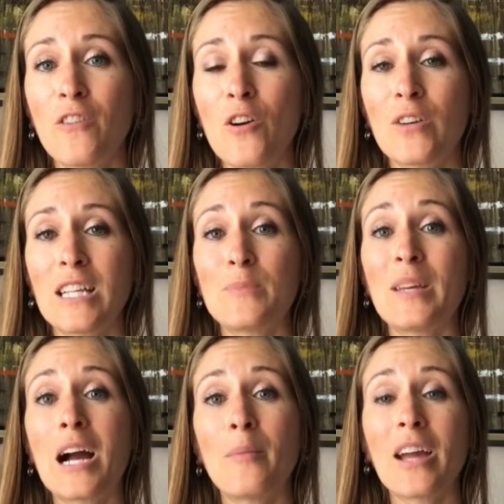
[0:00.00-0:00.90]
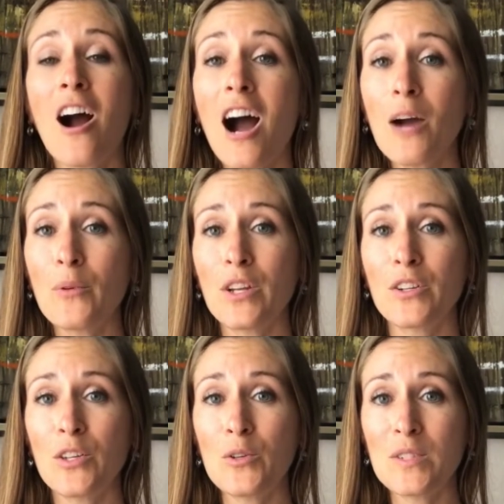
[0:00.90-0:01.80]
phone is becoming hot when you're
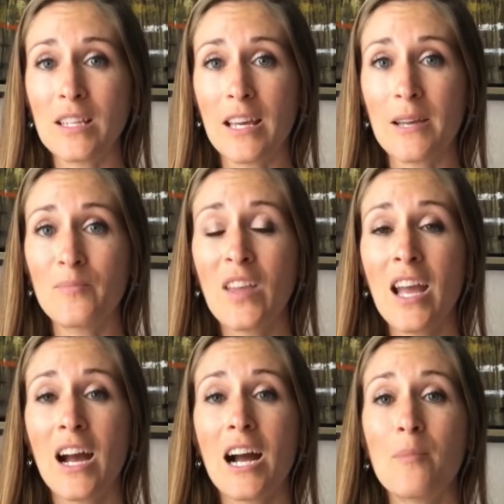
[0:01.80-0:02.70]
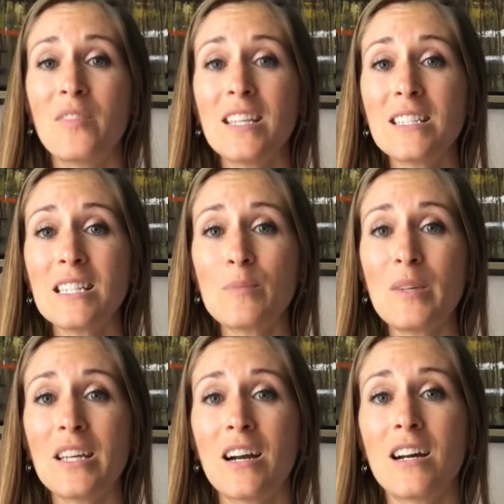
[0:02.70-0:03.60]
using it, um, this is
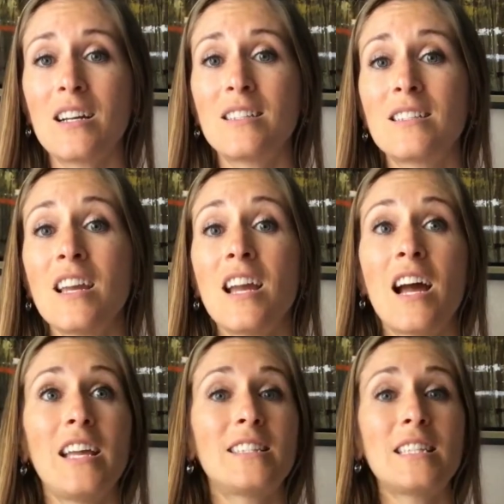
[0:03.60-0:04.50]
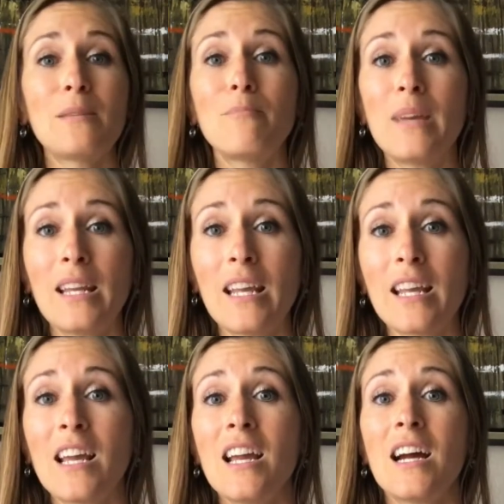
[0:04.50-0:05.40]
because it's
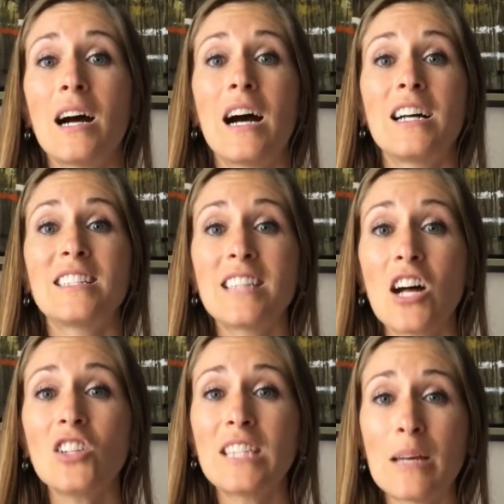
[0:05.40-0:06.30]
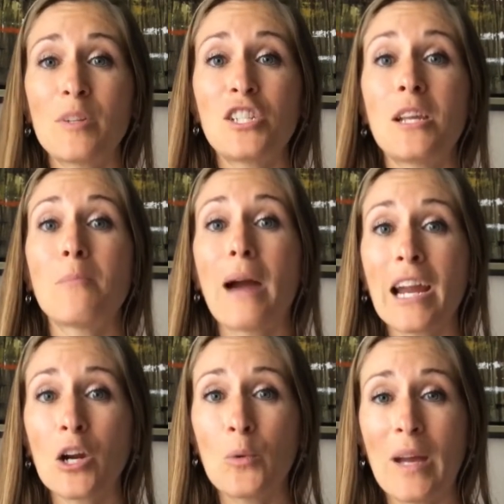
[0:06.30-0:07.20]
emitting Uh, cell damaging
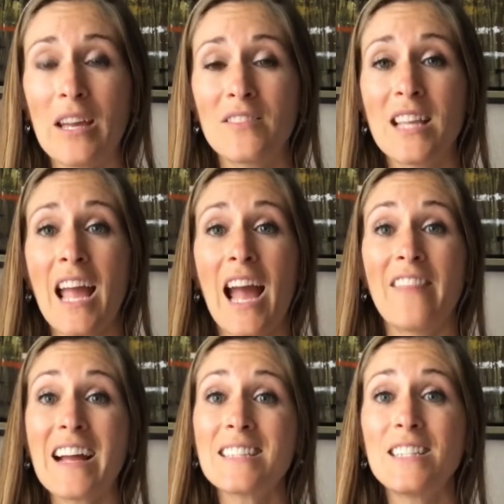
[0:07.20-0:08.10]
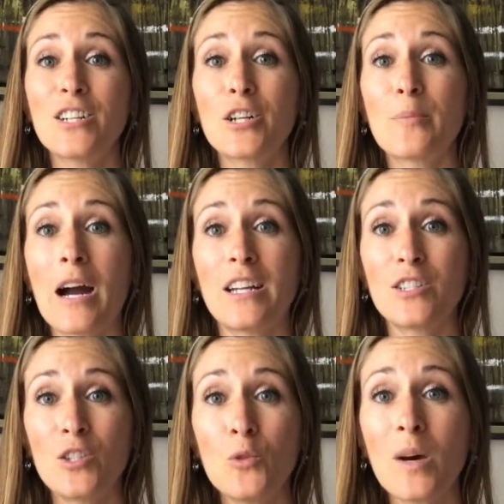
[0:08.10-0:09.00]
microwaves, and that's near your body,
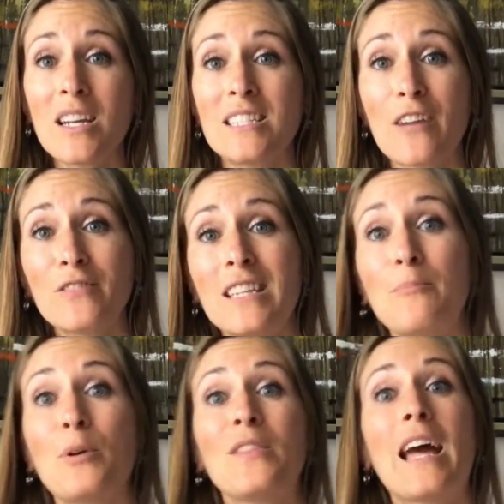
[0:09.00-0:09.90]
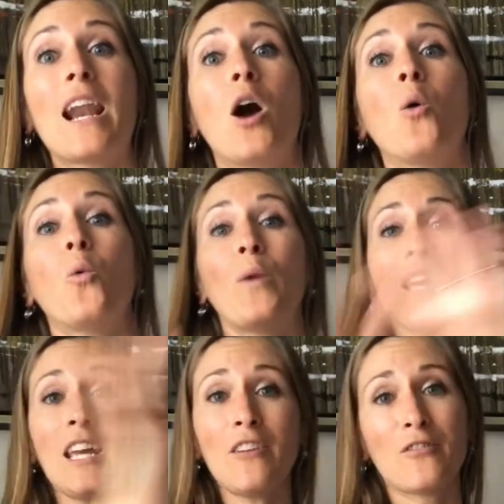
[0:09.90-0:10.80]
so you want to definitely put that
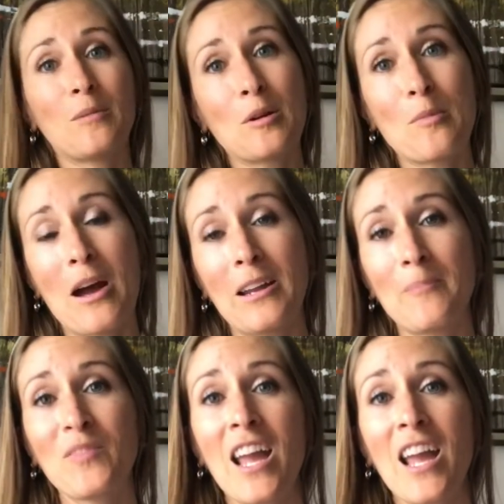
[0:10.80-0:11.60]
away from your body.